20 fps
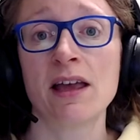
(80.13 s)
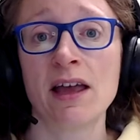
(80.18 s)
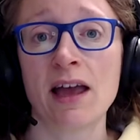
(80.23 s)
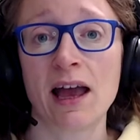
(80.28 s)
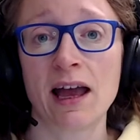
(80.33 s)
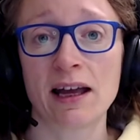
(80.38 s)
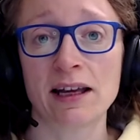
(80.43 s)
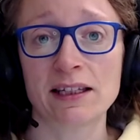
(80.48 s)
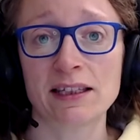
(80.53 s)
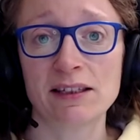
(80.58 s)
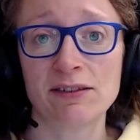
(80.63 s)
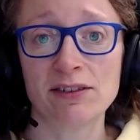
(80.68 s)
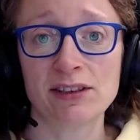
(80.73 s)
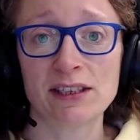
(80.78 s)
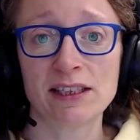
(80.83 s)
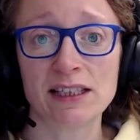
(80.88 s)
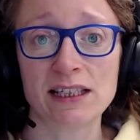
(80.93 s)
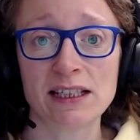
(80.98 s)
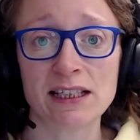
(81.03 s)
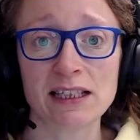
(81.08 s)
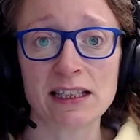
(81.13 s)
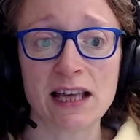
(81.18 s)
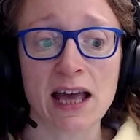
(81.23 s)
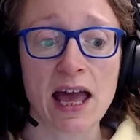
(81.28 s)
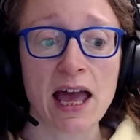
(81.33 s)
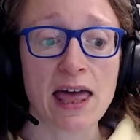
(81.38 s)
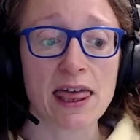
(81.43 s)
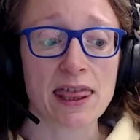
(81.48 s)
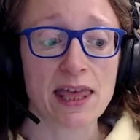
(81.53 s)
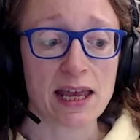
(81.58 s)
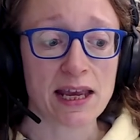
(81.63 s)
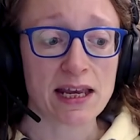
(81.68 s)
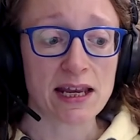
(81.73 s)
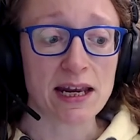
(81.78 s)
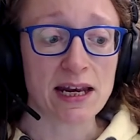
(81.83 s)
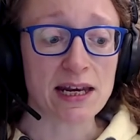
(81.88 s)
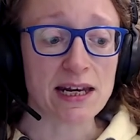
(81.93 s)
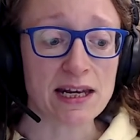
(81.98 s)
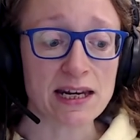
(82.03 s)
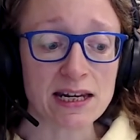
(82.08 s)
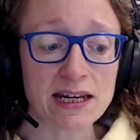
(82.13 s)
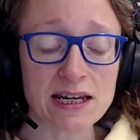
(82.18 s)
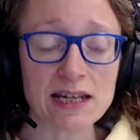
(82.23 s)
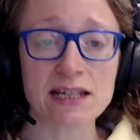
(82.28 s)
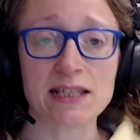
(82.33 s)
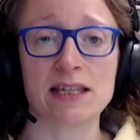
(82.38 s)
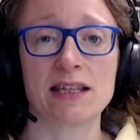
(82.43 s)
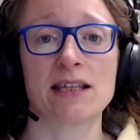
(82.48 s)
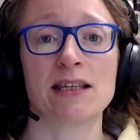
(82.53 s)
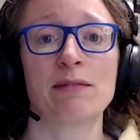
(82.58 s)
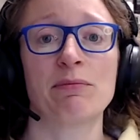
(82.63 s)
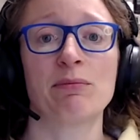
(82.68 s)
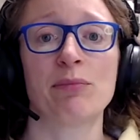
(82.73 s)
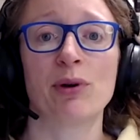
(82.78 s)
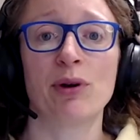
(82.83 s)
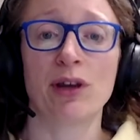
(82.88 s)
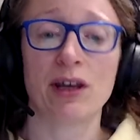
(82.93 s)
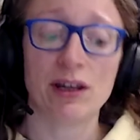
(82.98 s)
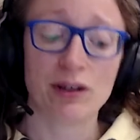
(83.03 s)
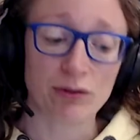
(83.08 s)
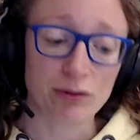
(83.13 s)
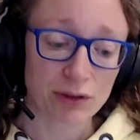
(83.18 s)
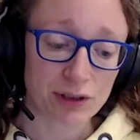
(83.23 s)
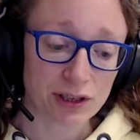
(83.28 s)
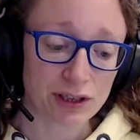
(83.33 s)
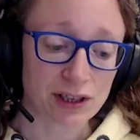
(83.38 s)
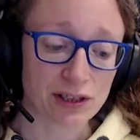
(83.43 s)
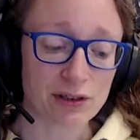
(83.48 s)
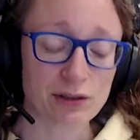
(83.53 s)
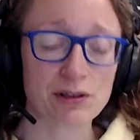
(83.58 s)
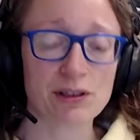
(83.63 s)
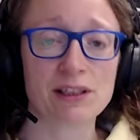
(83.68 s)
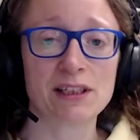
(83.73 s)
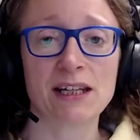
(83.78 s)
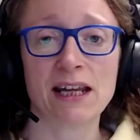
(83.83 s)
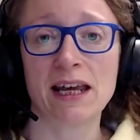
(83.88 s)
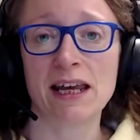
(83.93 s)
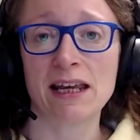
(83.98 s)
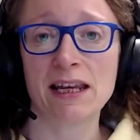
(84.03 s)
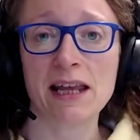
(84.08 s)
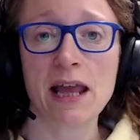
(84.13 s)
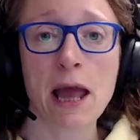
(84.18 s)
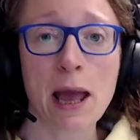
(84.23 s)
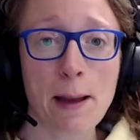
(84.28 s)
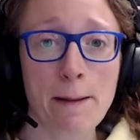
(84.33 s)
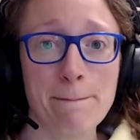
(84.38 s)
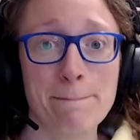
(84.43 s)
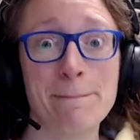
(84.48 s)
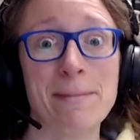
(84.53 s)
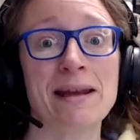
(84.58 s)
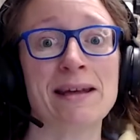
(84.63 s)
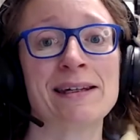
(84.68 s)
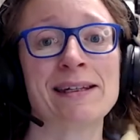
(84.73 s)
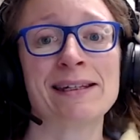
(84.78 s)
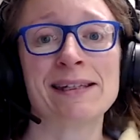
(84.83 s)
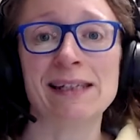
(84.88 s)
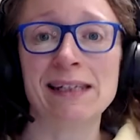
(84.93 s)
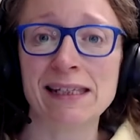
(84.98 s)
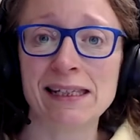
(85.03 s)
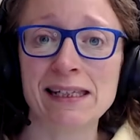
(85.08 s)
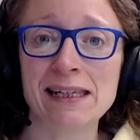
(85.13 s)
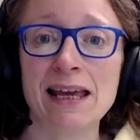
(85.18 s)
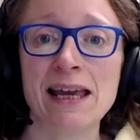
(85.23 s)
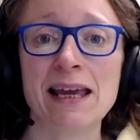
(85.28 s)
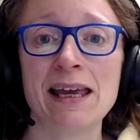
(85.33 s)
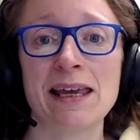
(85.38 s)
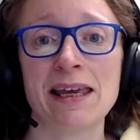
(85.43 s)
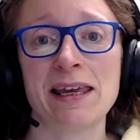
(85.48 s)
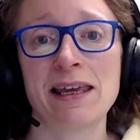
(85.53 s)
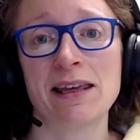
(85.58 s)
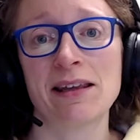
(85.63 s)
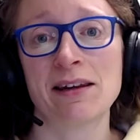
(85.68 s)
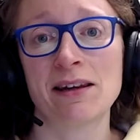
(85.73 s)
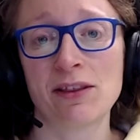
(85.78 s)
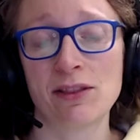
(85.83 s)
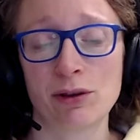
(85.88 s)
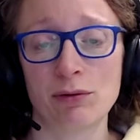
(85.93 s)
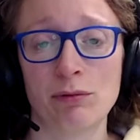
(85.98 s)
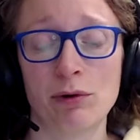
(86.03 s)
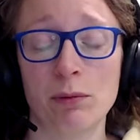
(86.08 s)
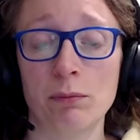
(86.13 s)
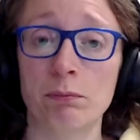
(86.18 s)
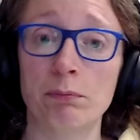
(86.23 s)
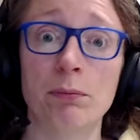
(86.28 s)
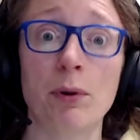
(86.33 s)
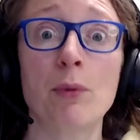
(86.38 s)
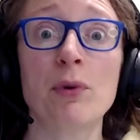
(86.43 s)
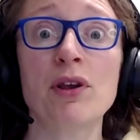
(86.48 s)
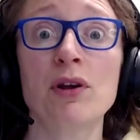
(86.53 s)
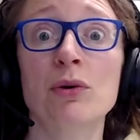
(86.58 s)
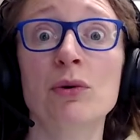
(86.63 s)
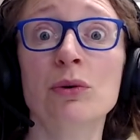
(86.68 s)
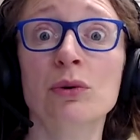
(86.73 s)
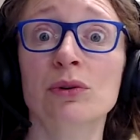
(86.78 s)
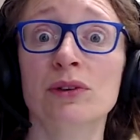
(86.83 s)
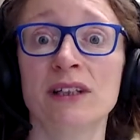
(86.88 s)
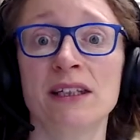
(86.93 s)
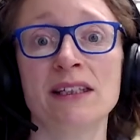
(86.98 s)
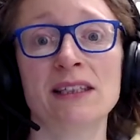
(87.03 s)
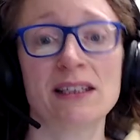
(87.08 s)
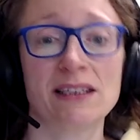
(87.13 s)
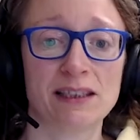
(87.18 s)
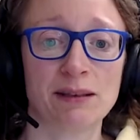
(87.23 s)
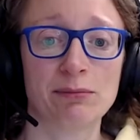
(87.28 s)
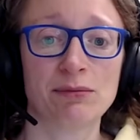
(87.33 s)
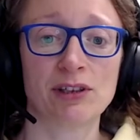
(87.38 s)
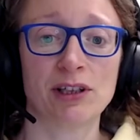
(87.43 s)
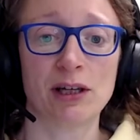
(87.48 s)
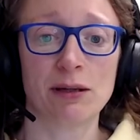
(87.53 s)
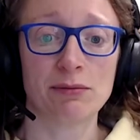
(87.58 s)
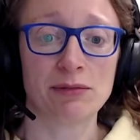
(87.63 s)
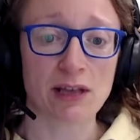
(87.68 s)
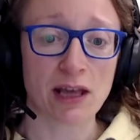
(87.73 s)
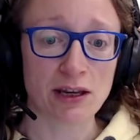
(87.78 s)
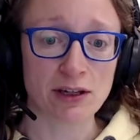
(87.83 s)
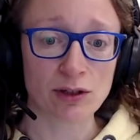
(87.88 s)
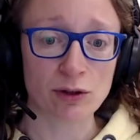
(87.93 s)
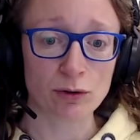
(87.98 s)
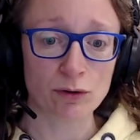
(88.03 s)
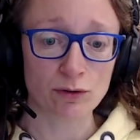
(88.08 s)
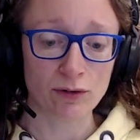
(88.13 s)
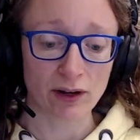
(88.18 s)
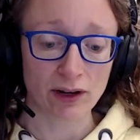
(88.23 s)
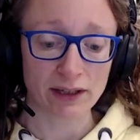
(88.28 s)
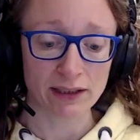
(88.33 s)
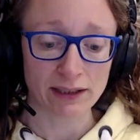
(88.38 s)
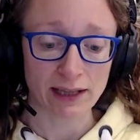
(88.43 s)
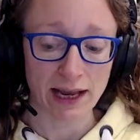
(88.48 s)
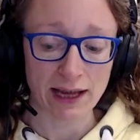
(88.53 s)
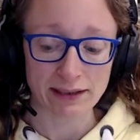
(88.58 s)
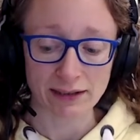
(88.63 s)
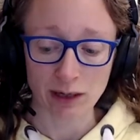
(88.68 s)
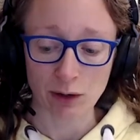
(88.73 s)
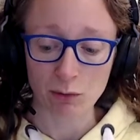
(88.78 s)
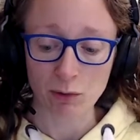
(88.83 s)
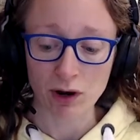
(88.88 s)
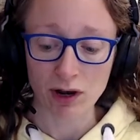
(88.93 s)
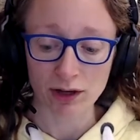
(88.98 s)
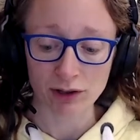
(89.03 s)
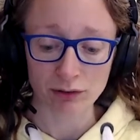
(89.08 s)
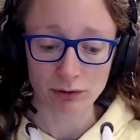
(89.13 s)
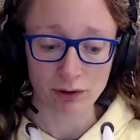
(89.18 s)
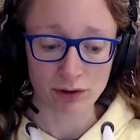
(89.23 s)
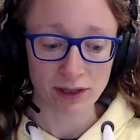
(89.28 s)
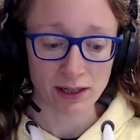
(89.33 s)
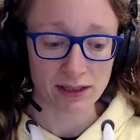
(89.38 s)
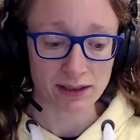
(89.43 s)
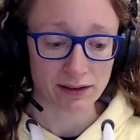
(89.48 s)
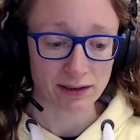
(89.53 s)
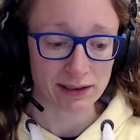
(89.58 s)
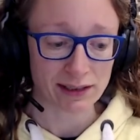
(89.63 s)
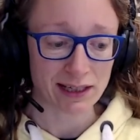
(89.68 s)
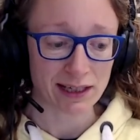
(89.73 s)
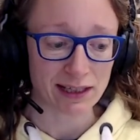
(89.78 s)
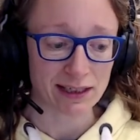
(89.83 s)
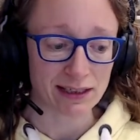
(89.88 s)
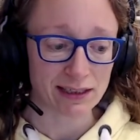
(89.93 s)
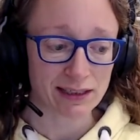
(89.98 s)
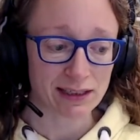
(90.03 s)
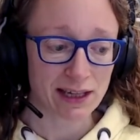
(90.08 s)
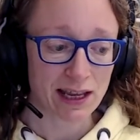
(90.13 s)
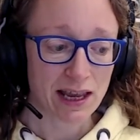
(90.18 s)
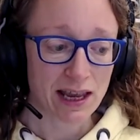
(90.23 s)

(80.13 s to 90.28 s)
activities, they need this input in order to stay mentally in the room. But we all need it sometimes. And you'll find as I work through these ideas